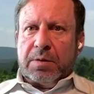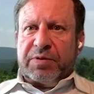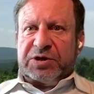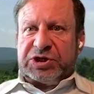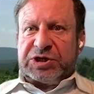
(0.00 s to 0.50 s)

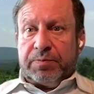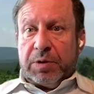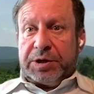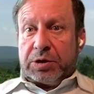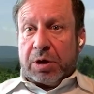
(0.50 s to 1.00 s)
but
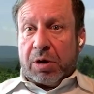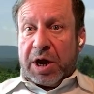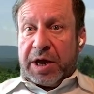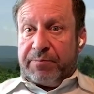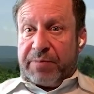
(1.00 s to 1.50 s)
simply to
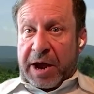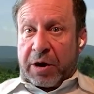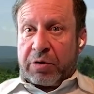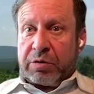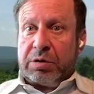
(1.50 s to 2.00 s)
lay
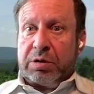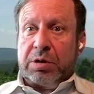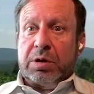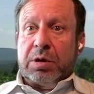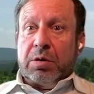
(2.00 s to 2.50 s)
bare
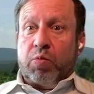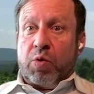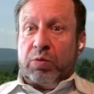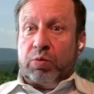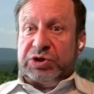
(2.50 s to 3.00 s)

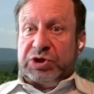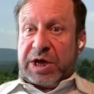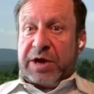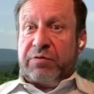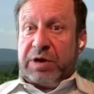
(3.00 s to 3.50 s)
what was
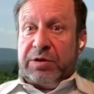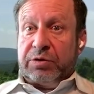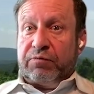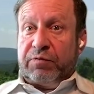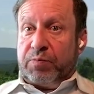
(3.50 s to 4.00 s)
there in
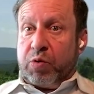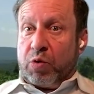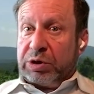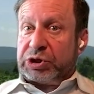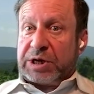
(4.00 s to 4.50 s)
the
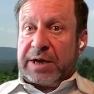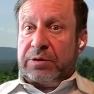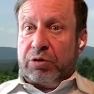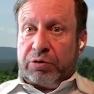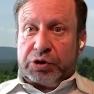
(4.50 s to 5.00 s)
reports and
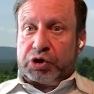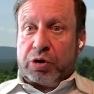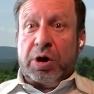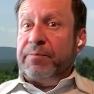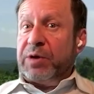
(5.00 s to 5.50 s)
the
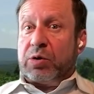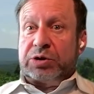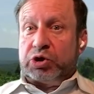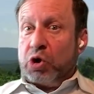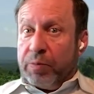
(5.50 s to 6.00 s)
literature,
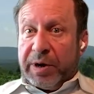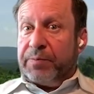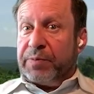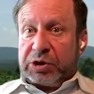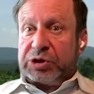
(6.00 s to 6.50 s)
because nobody
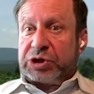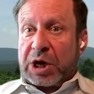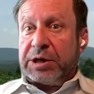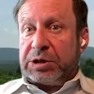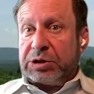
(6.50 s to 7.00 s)
but the
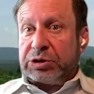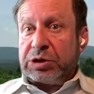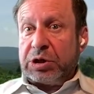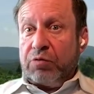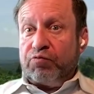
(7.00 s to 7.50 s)
scientists
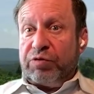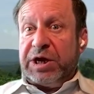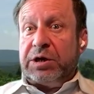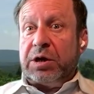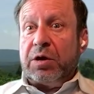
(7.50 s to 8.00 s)

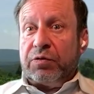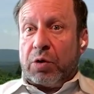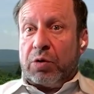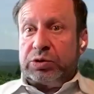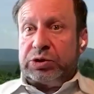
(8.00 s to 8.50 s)
read
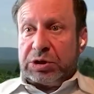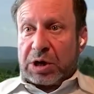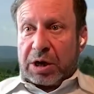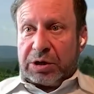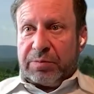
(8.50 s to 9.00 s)
those
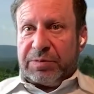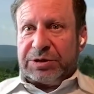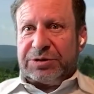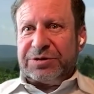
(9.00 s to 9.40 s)
documents.